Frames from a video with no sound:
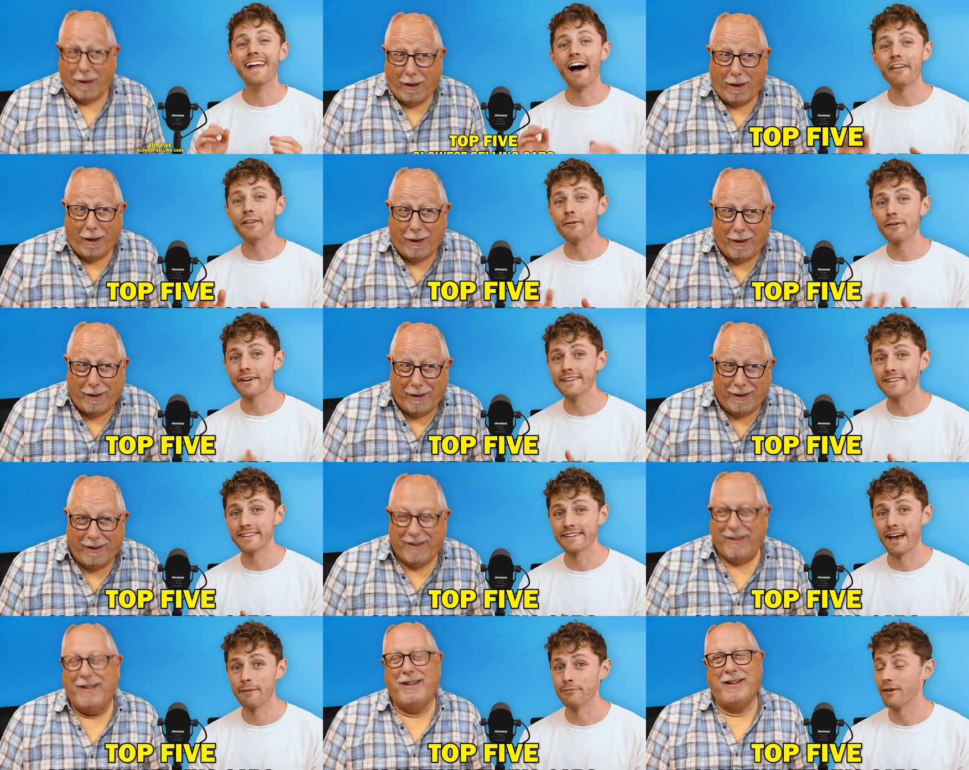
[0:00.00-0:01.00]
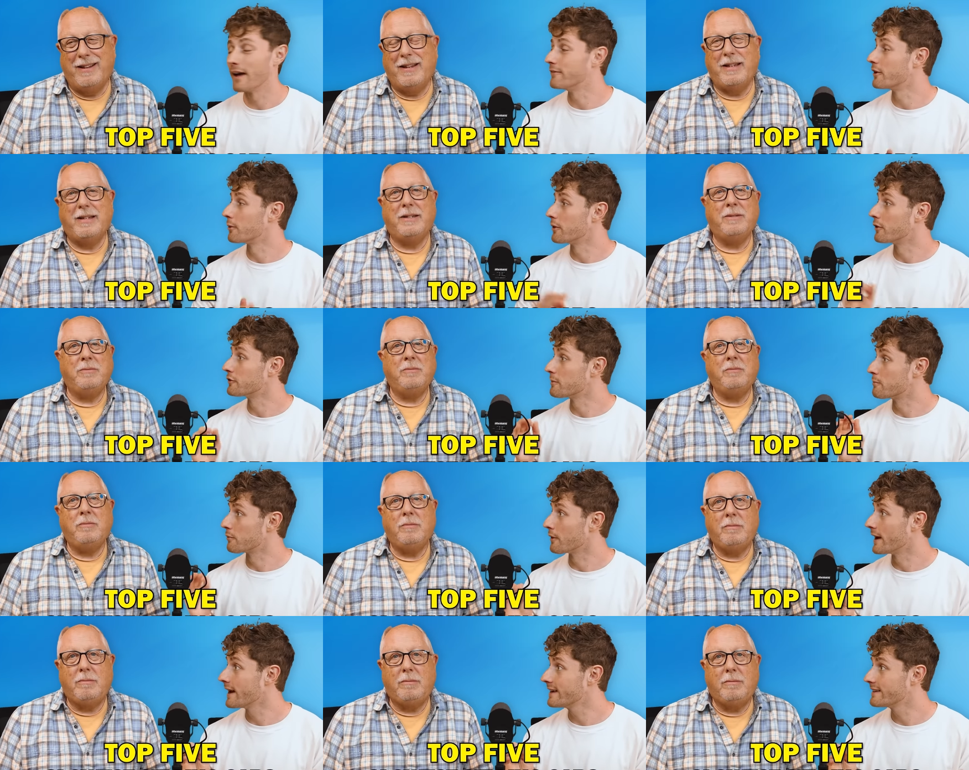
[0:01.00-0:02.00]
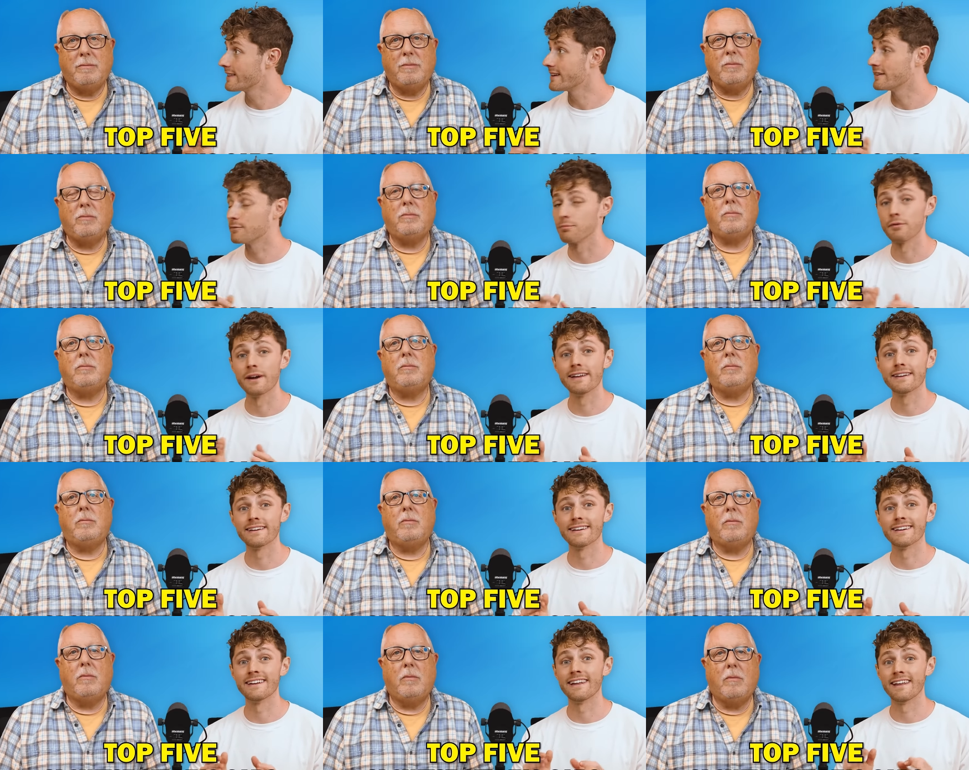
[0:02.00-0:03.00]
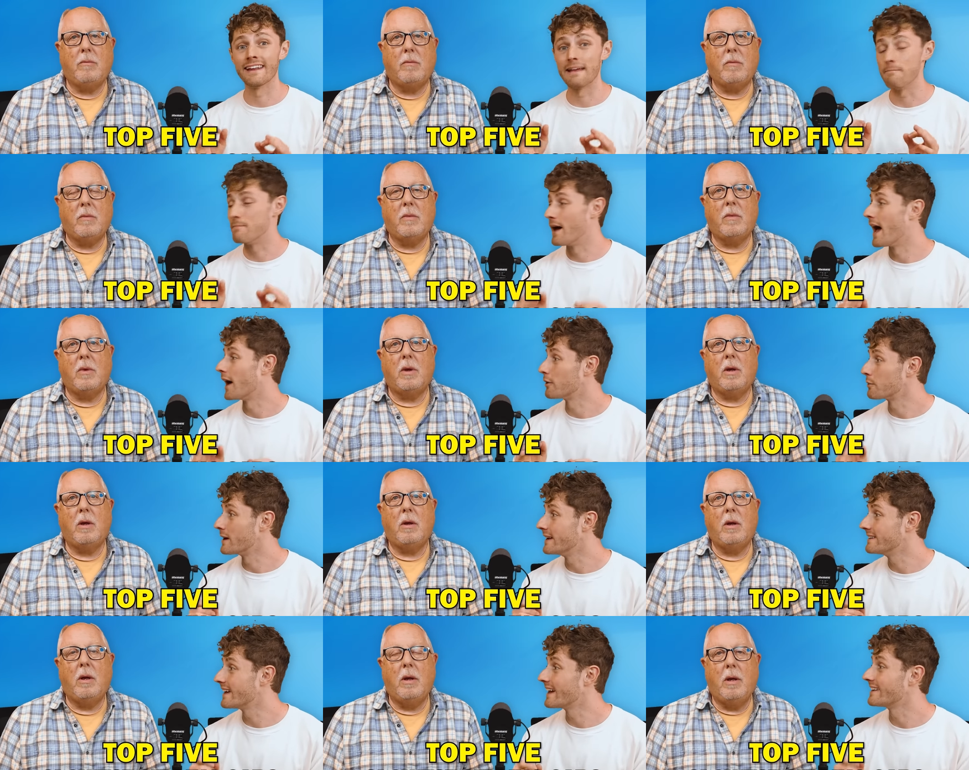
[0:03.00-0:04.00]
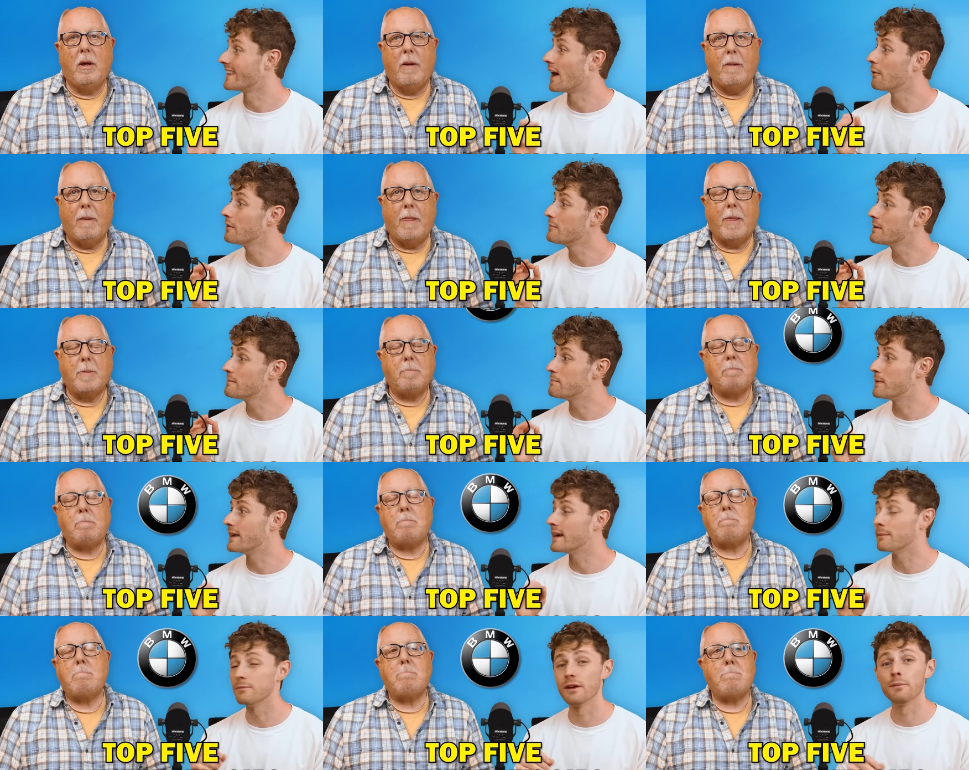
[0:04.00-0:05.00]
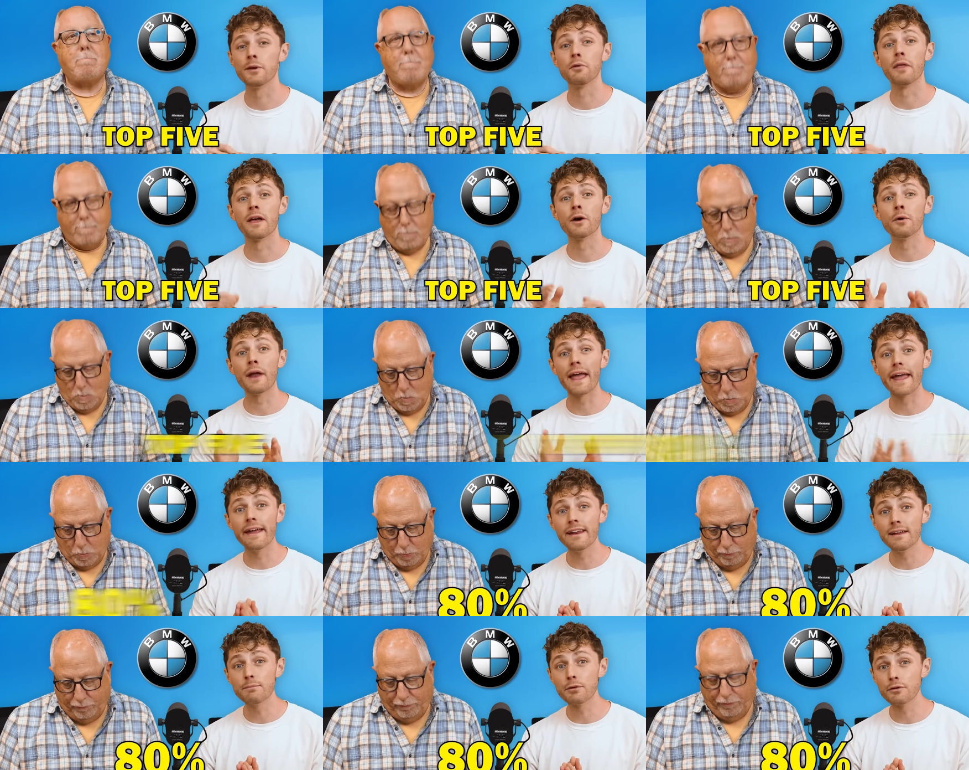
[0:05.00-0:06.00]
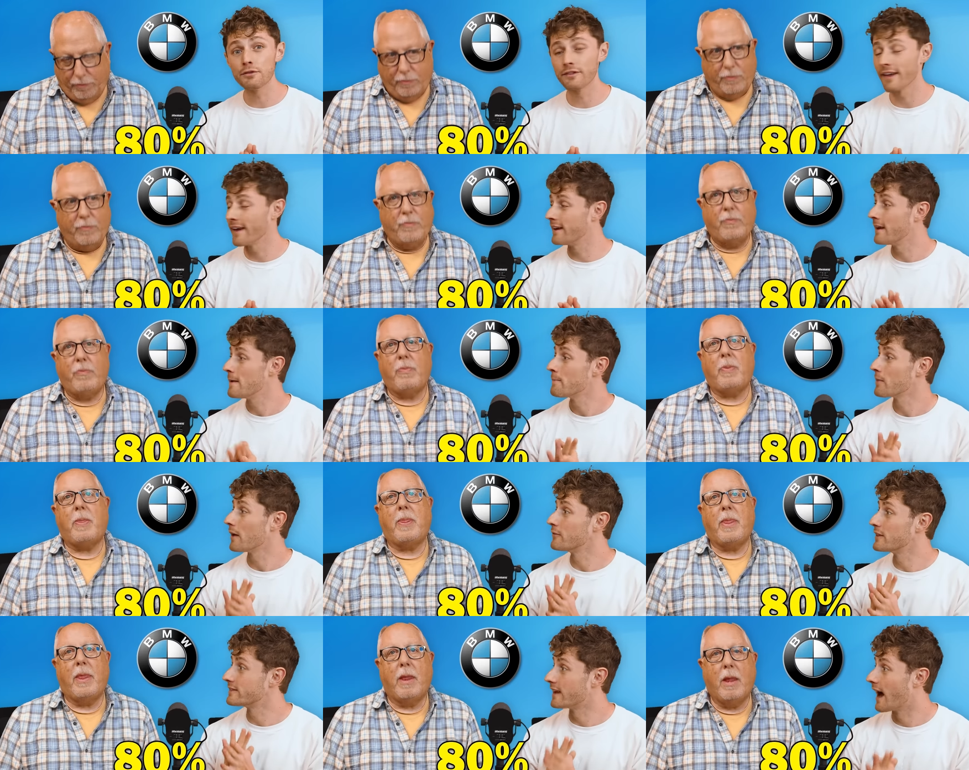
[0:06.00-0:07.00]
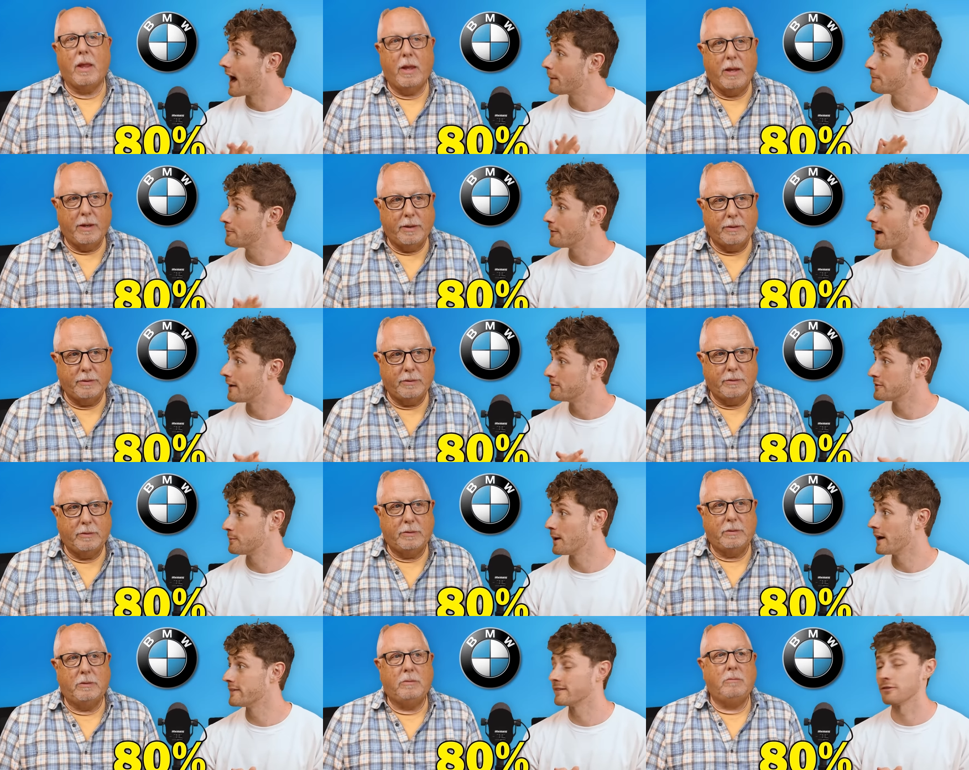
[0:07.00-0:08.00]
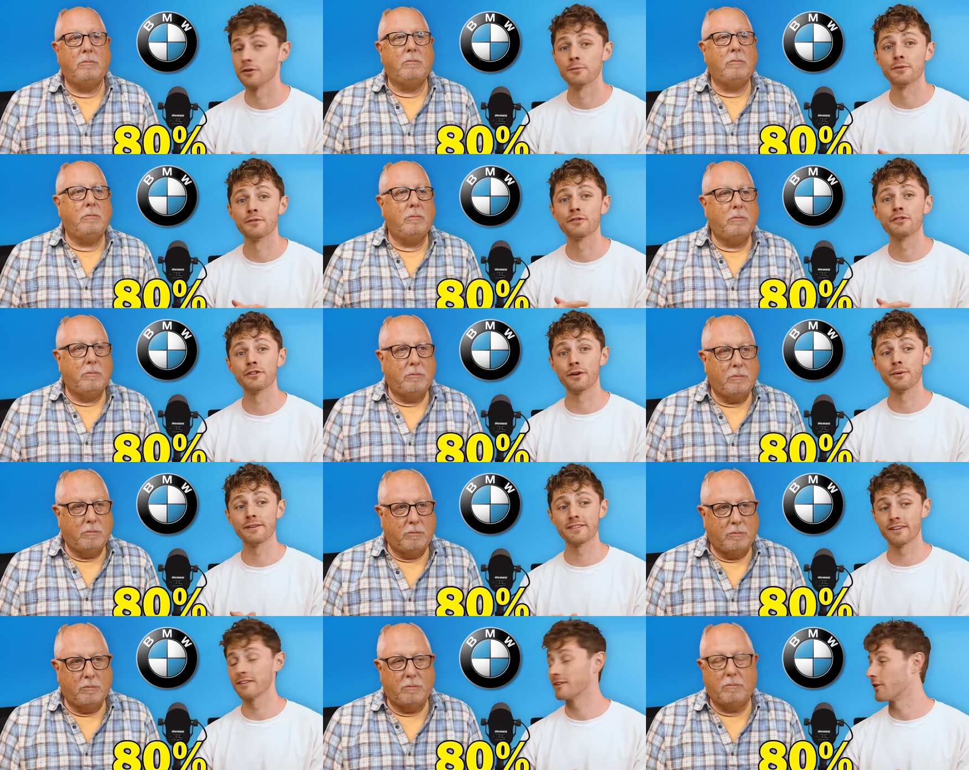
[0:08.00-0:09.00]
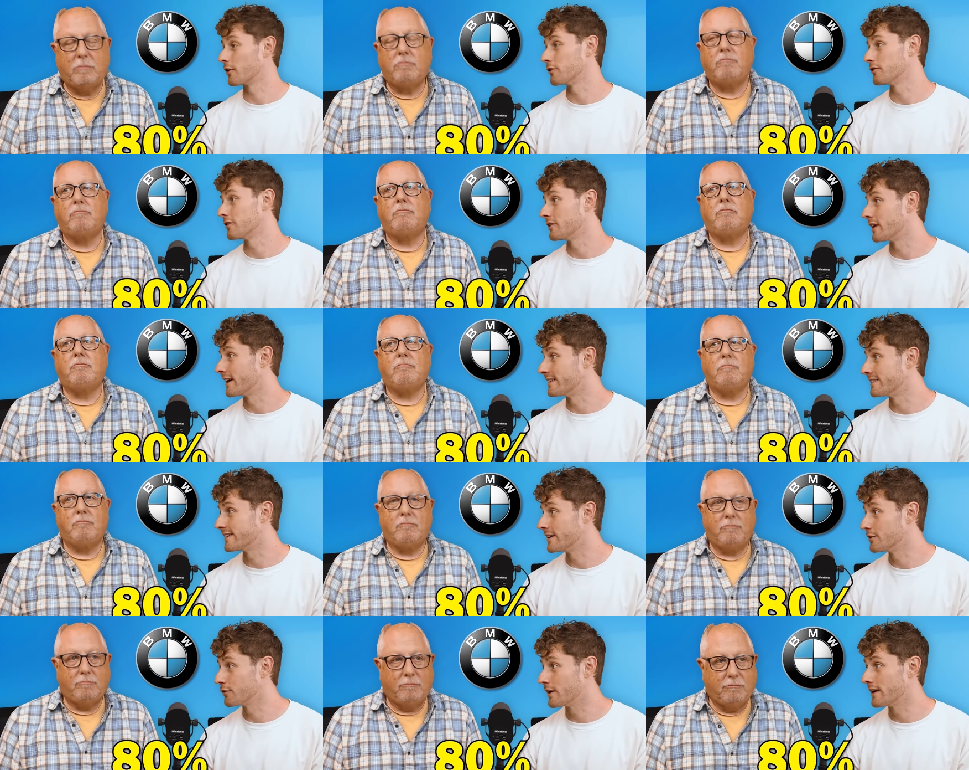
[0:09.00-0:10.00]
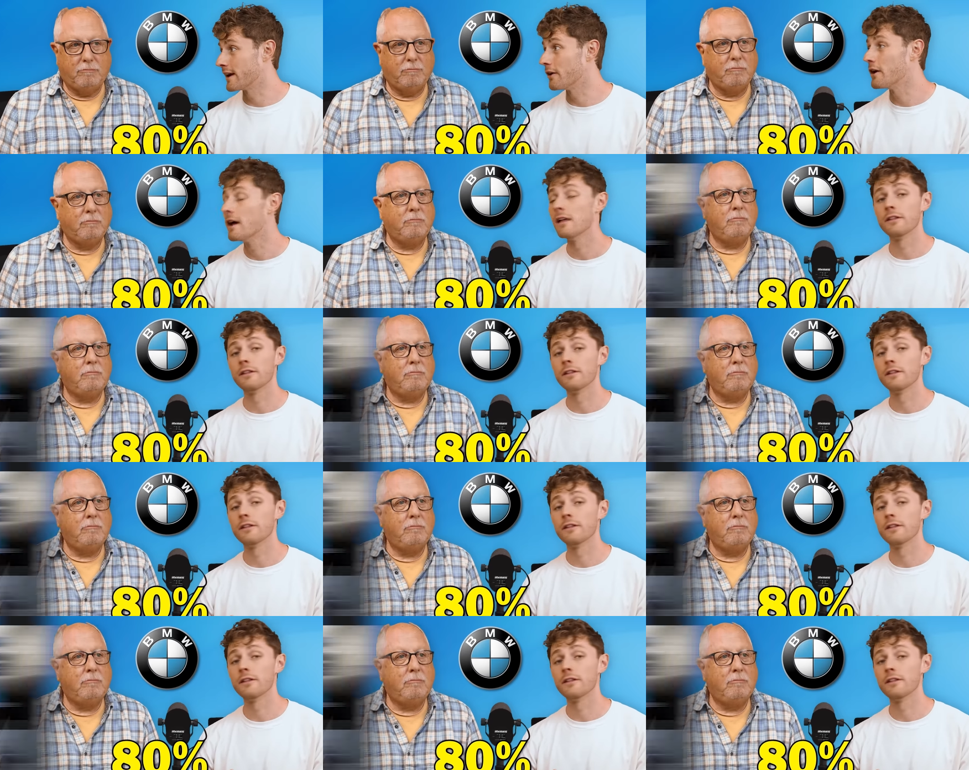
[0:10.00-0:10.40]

Speaker 1: now that we're into the top five here, where there's a brand that is breaking in in a bad way, Dad, and that would be BMW. They own 80% of the top five spots in terms of slowest selling cars in the United States right now.